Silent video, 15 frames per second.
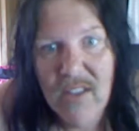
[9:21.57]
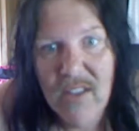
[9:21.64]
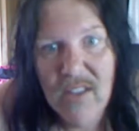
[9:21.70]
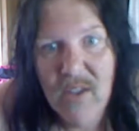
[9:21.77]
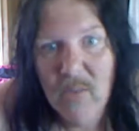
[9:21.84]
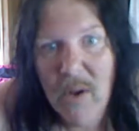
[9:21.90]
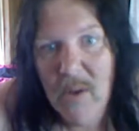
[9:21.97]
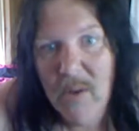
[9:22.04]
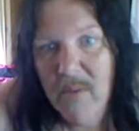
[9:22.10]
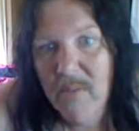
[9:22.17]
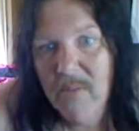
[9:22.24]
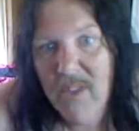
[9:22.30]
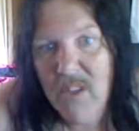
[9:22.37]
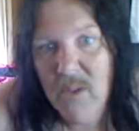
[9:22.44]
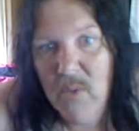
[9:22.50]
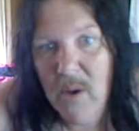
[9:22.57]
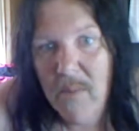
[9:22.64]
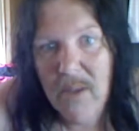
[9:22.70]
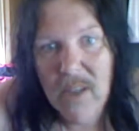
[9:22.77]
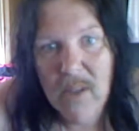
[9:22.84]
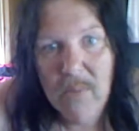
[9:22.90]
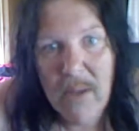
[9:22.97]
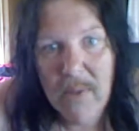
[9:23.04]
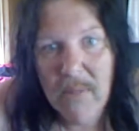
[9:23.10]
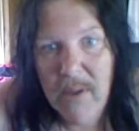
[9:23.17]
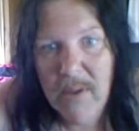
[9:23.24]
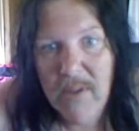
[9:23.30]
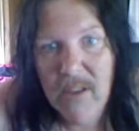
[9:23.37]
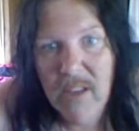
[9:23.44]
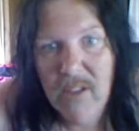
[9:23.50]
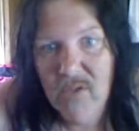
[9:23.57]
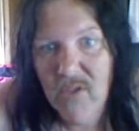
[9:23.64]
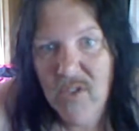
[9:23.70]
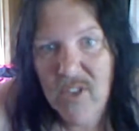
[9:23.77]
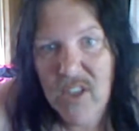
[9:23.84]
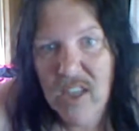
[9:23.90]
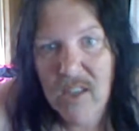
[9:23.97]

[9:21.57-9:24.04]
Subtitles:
That's why most Melburnians